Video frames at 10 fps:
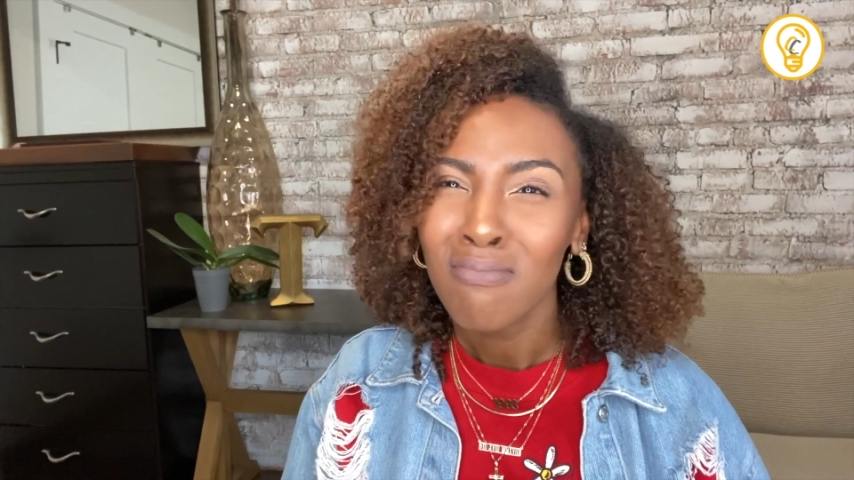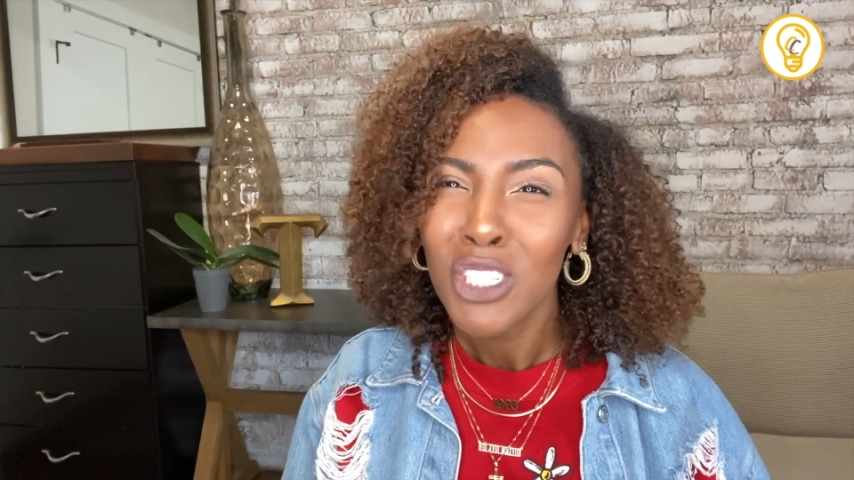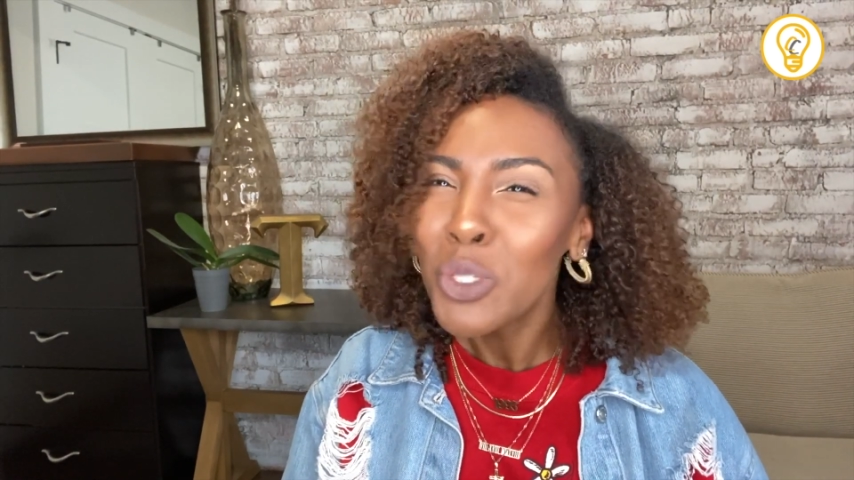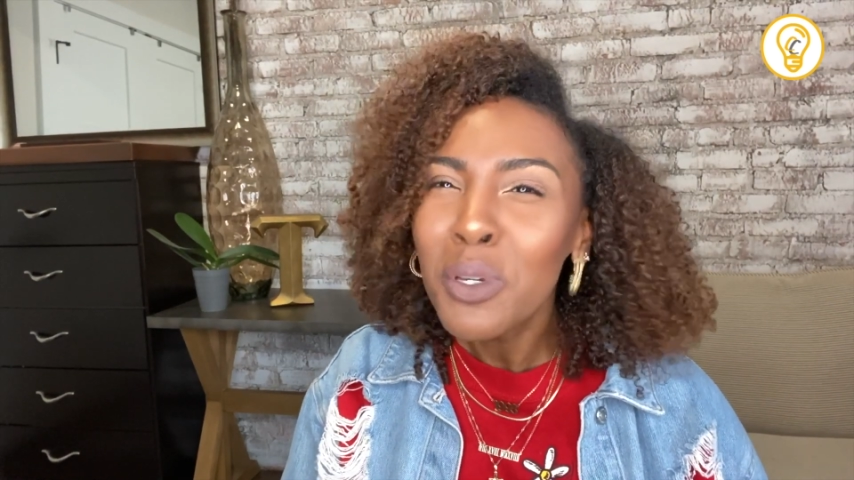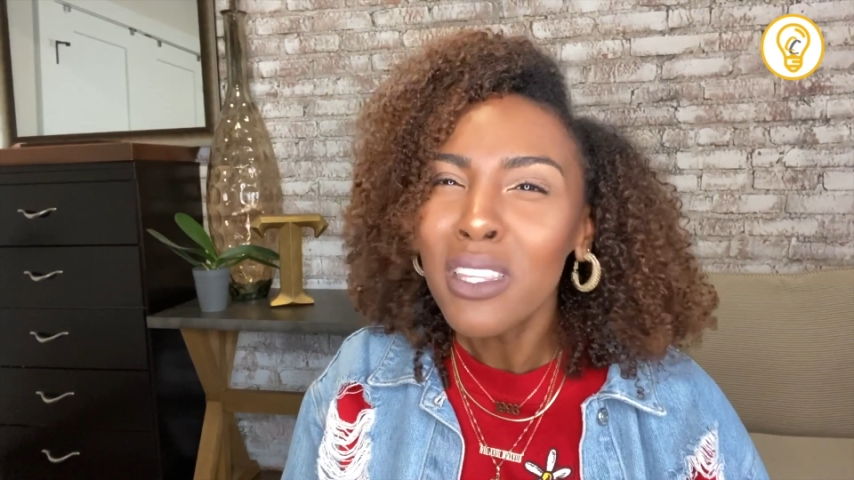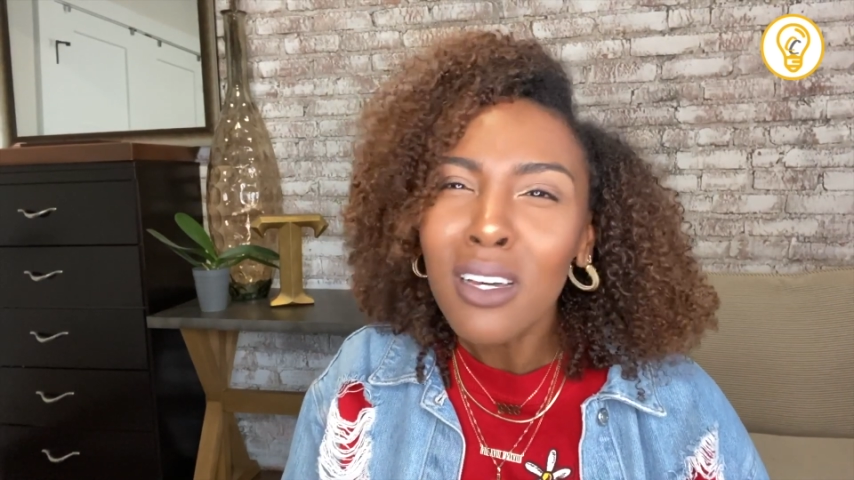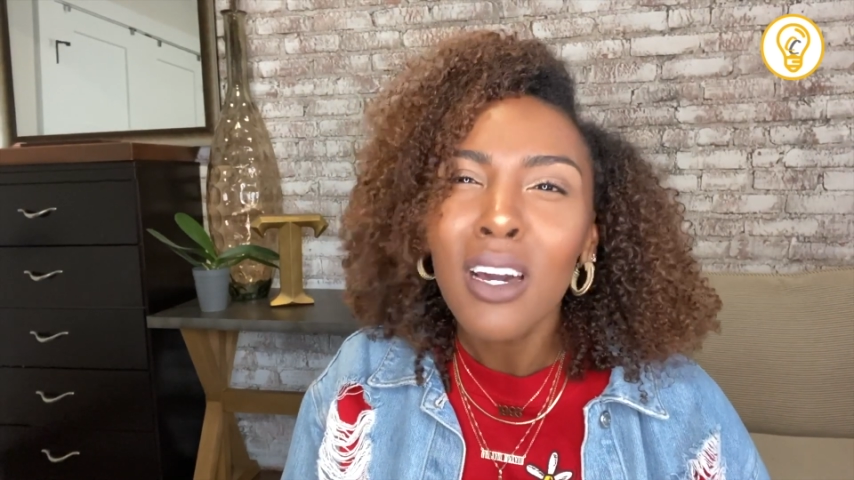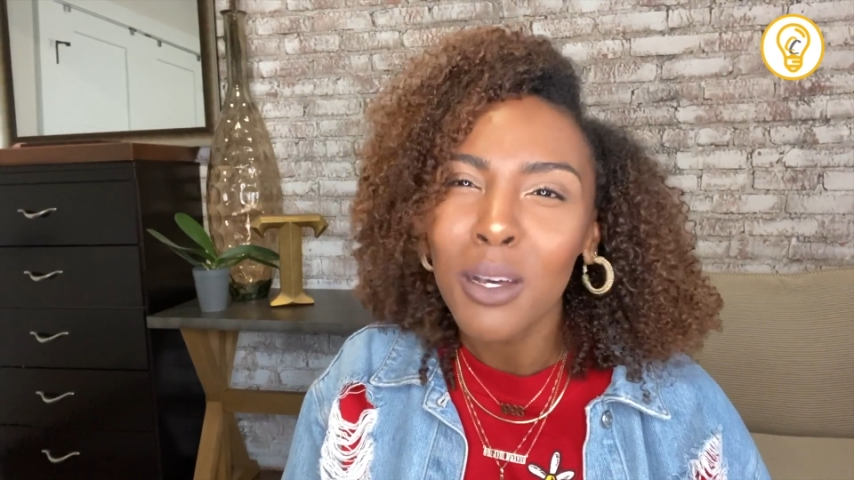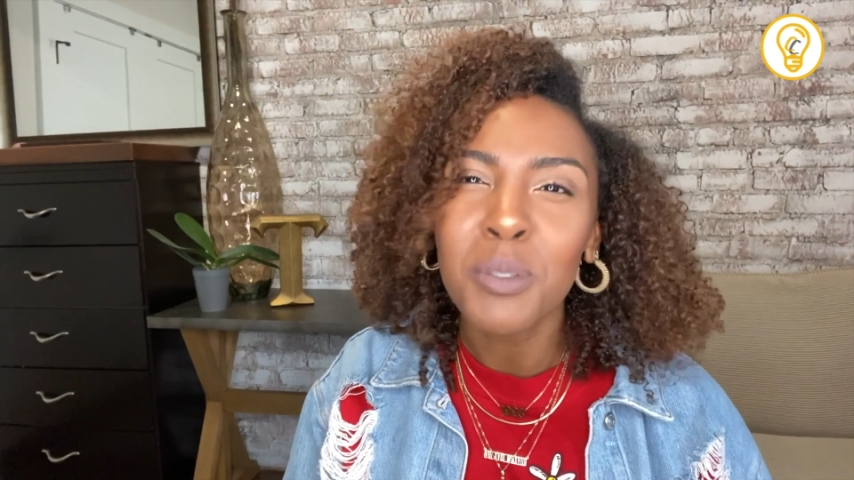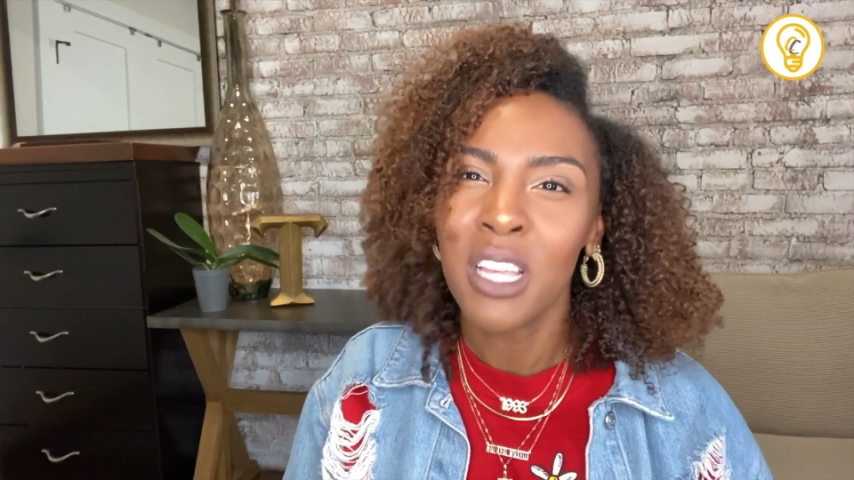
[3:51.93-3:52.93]
You can look
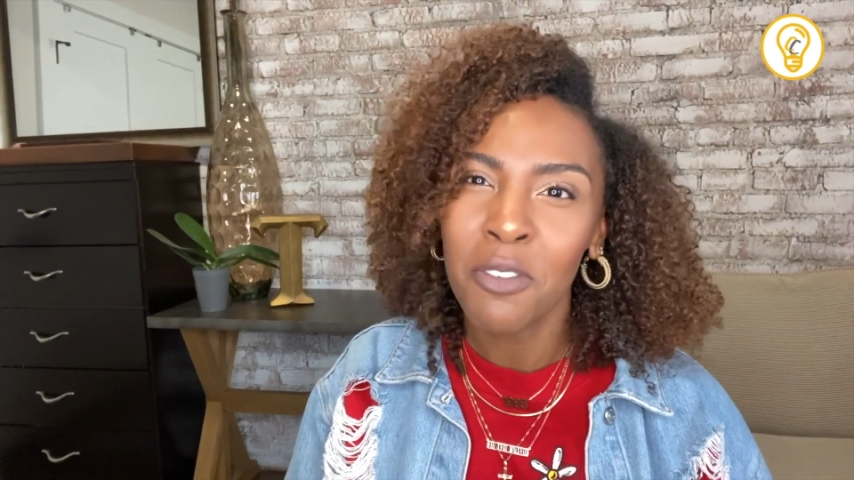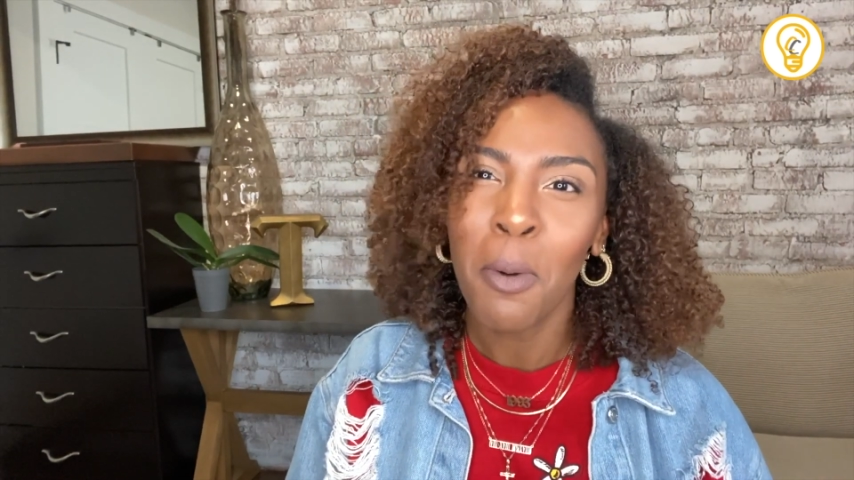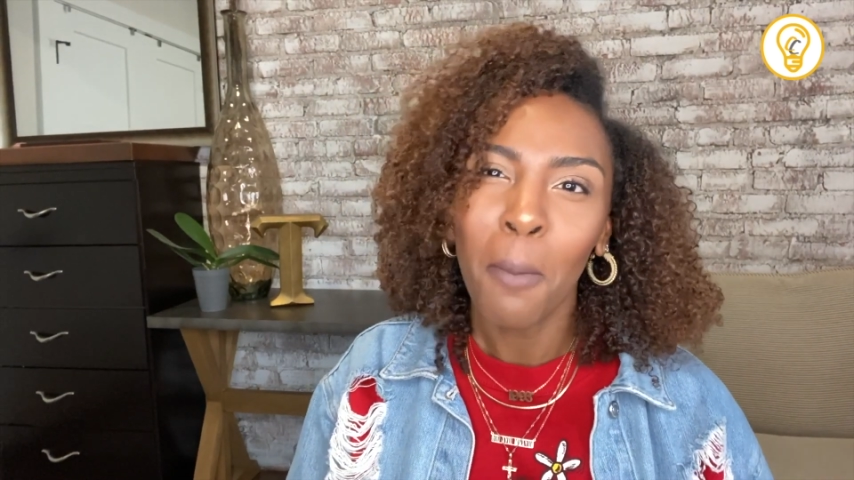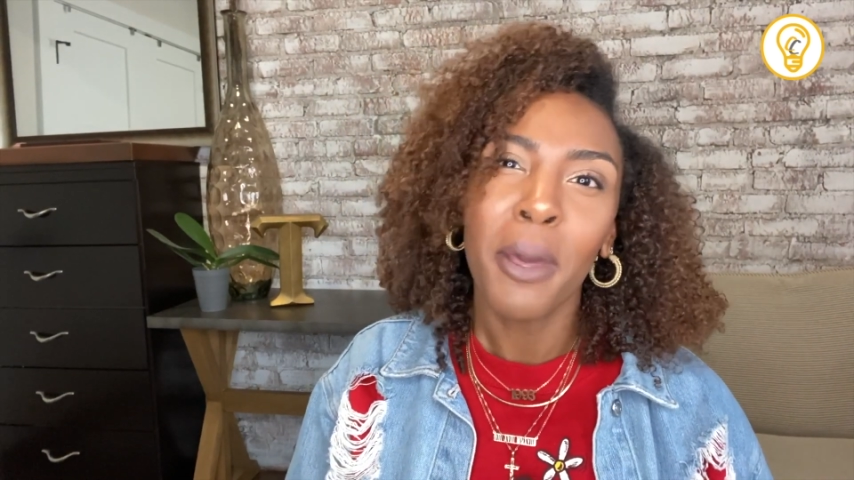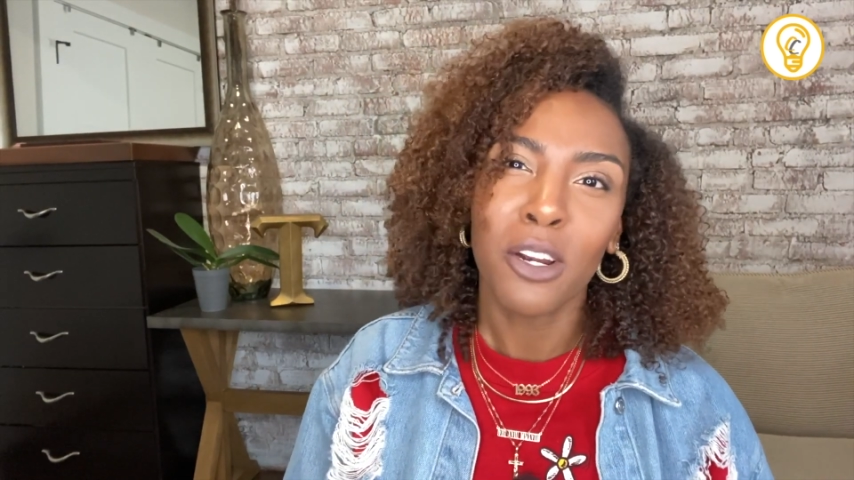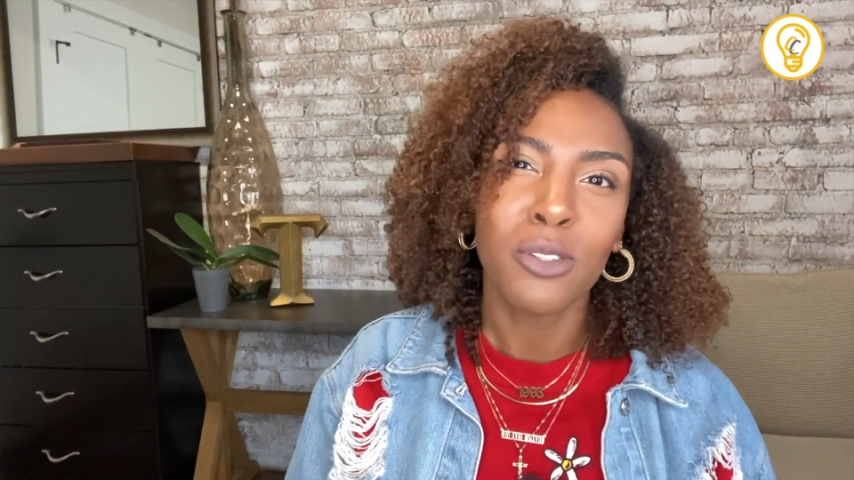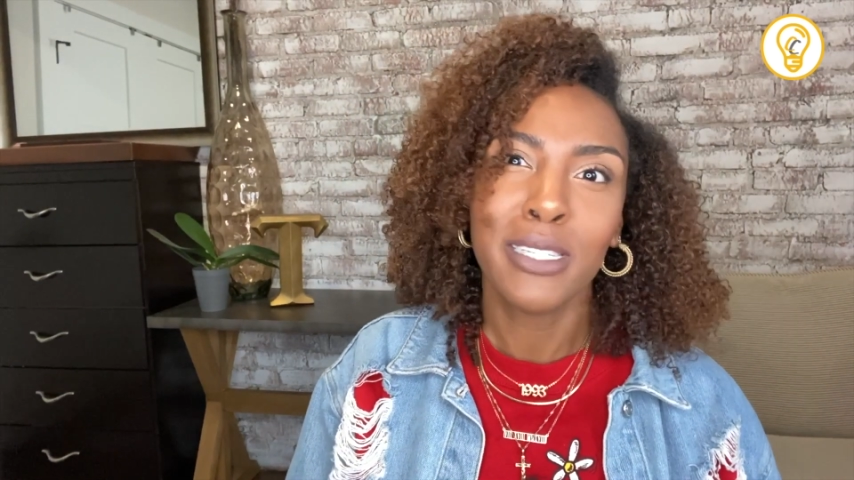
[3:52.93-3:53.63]
up stuff about medical